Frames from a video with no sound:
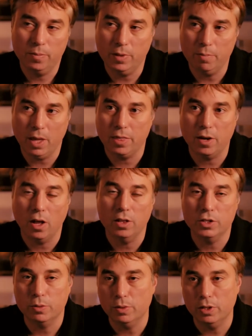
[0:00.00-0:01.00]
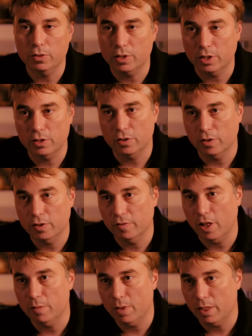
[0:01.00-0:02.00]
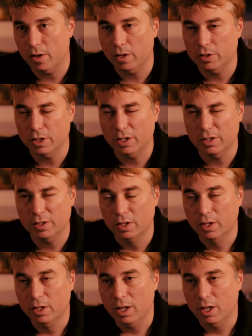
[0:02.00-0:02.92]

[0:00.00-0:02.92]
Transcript: the methodology we're using and sort of development methodology, because